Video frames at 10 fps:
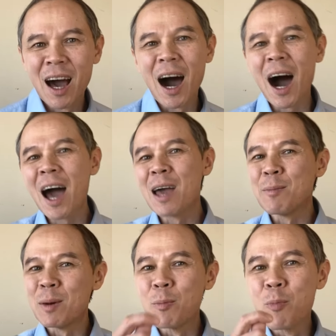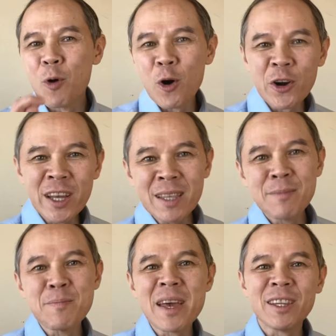I am a
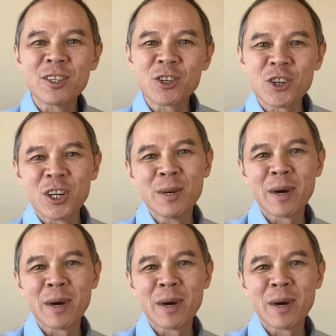boring mainstream